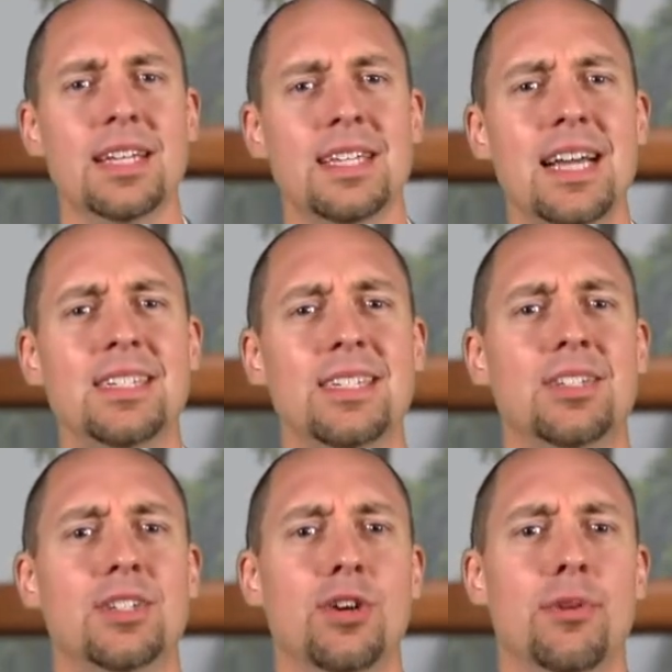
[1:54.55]
Next is
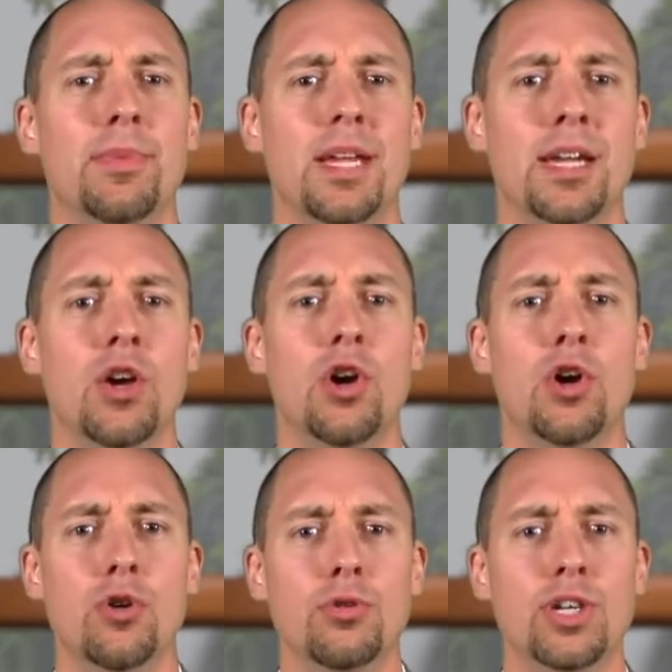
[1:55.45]
determining
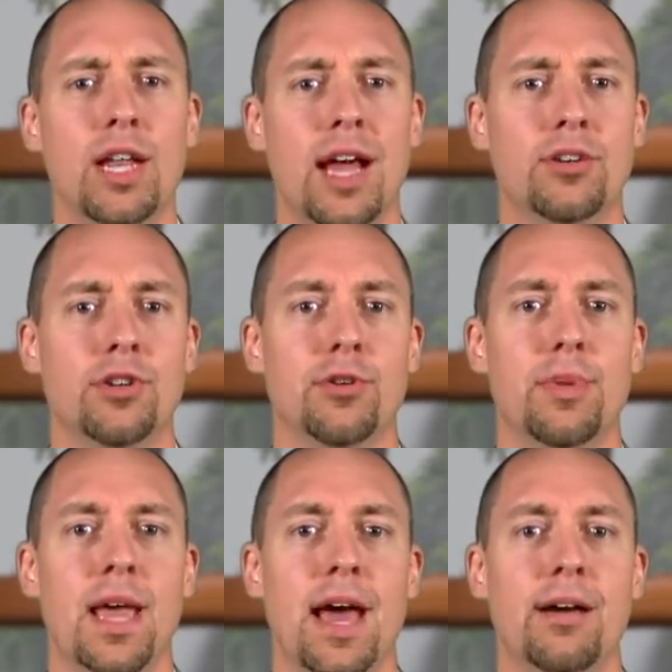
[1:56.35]
who should act on your
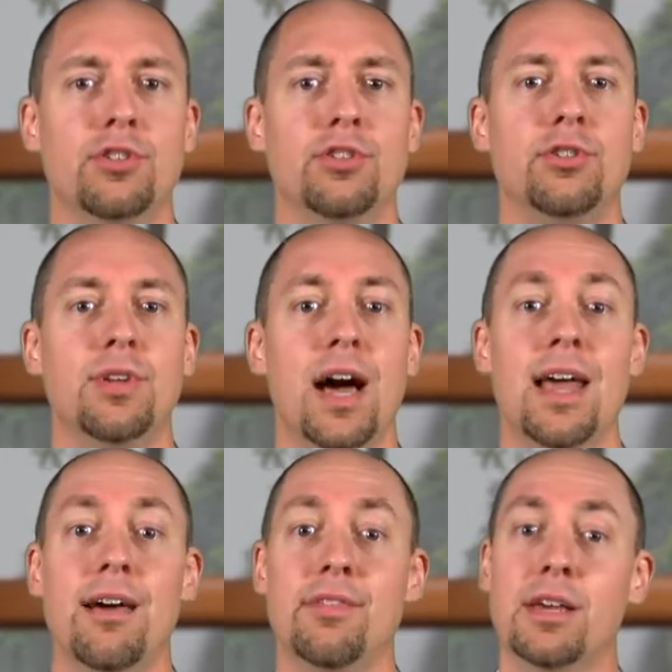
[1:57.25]
behalf should you not
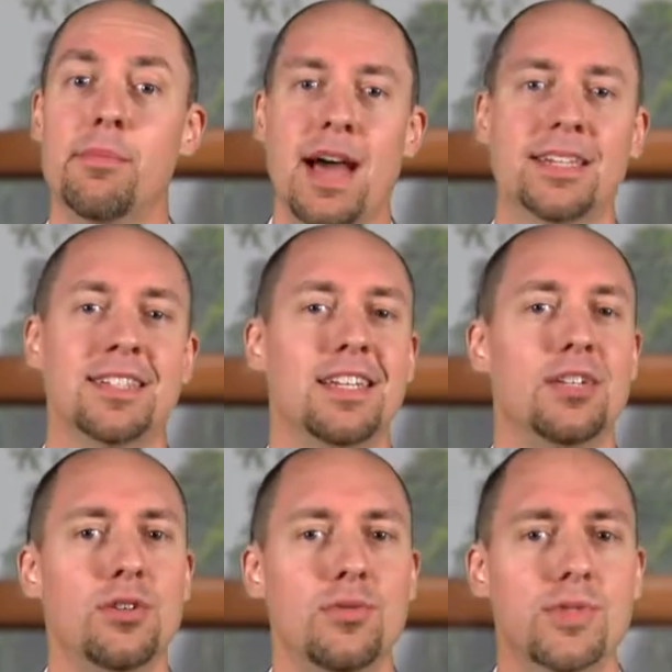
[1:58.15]
have the capacity
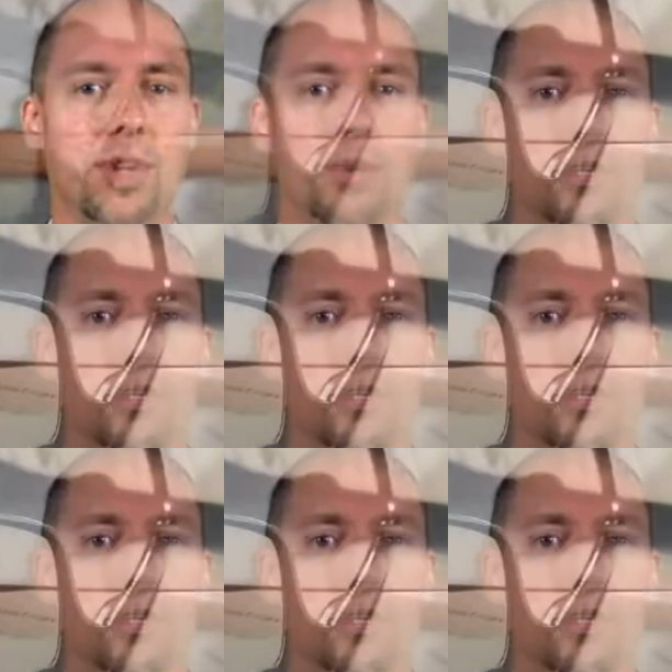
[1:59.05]
to do so.